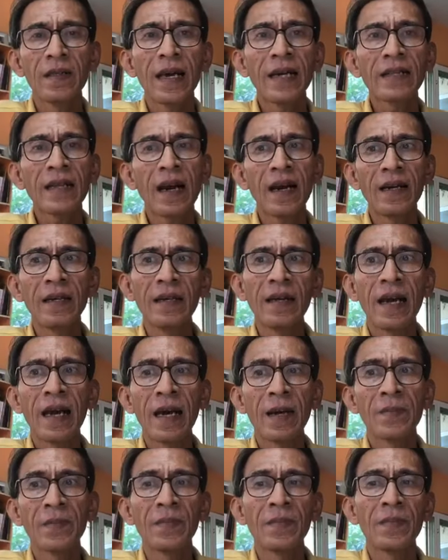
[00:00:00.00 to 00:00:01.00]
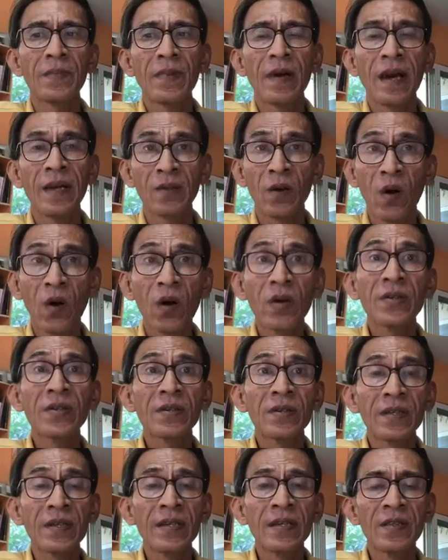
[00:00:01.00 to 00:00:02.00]
that I am an
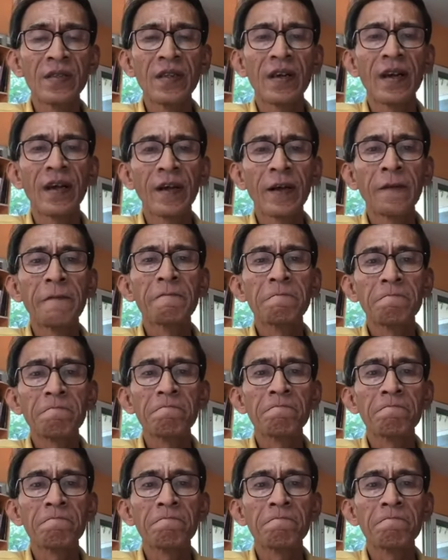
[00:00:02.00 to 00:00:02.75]
author in there.